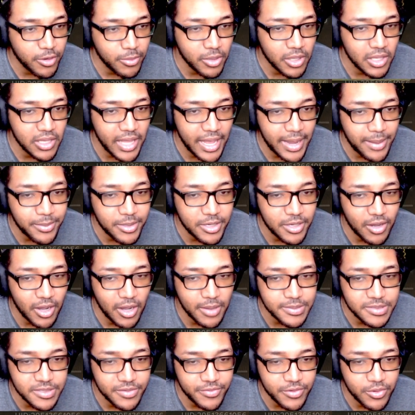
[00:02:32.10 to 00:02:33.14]
calamity
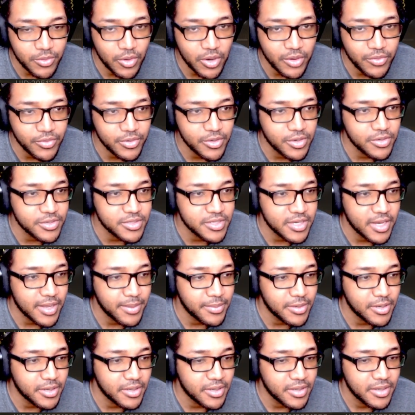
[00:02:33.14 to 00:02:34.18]
ops if you want with no
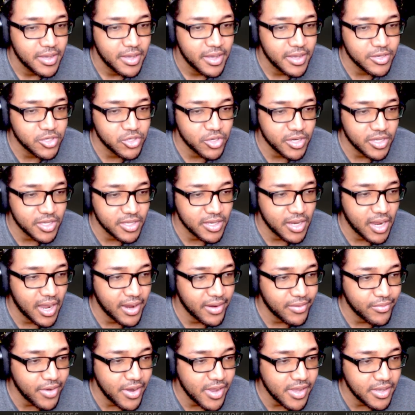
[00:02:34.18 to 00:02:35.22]
stamina and try to get a high
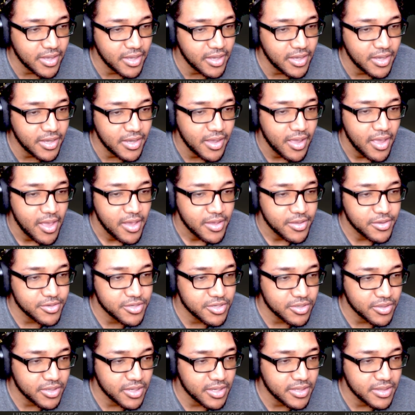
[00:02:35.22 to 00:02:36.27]
ranking. You
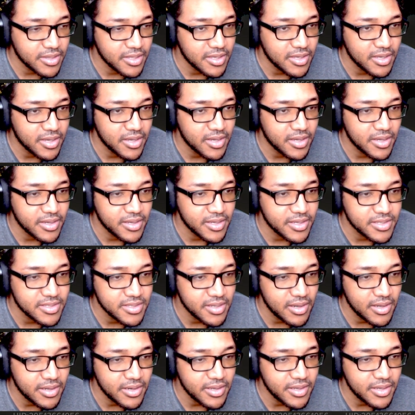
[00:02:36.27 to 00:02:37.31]
still get the
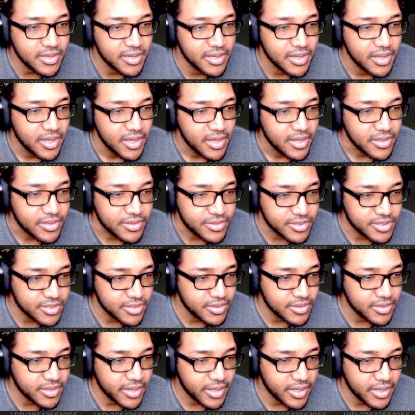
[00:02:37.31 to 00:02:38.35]
exotic. You still
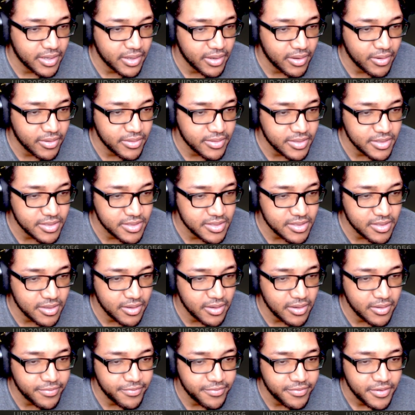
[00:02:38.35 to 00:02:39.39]
get all this
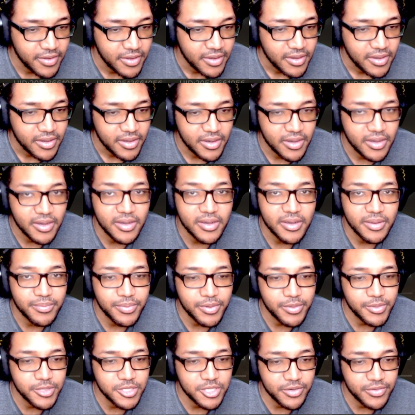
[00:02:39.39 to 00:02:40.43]
stuff. Pretty
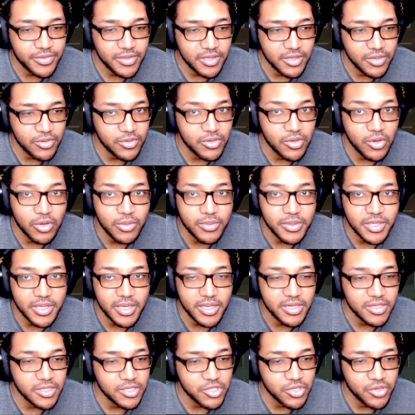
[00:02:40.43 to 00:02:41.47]
much everything you would normally get
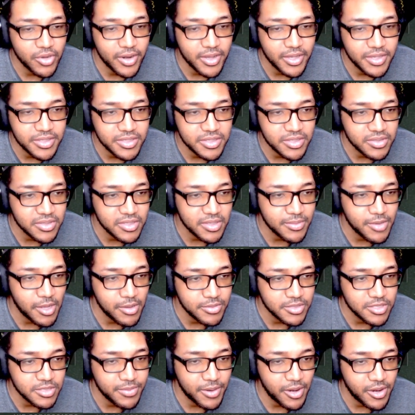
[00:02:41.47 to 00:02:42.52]
in strikes. So sometimes
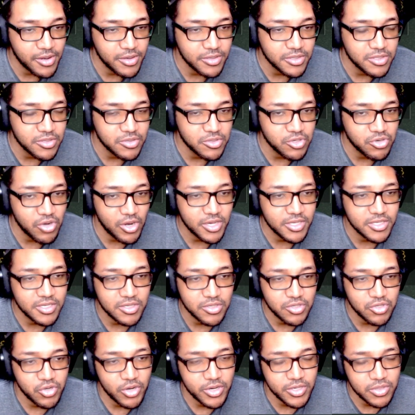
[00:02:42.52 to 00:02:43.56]
it's better to just do strikes because
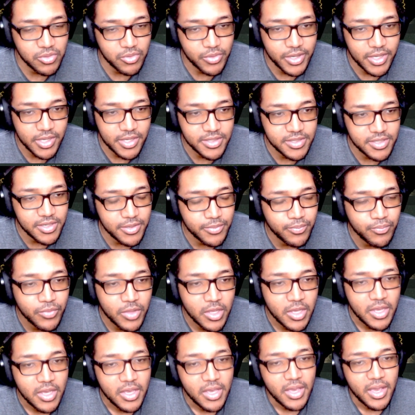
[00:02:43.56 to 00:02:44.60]
strikes are way easier.
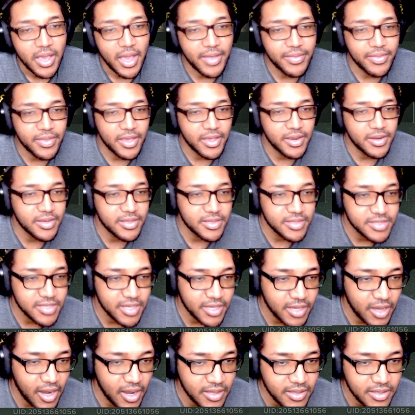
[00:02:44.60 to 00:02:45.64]
And then let's say
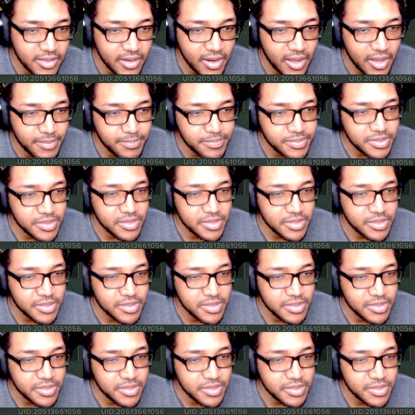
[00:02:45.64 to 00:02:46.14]
gauntlet ops,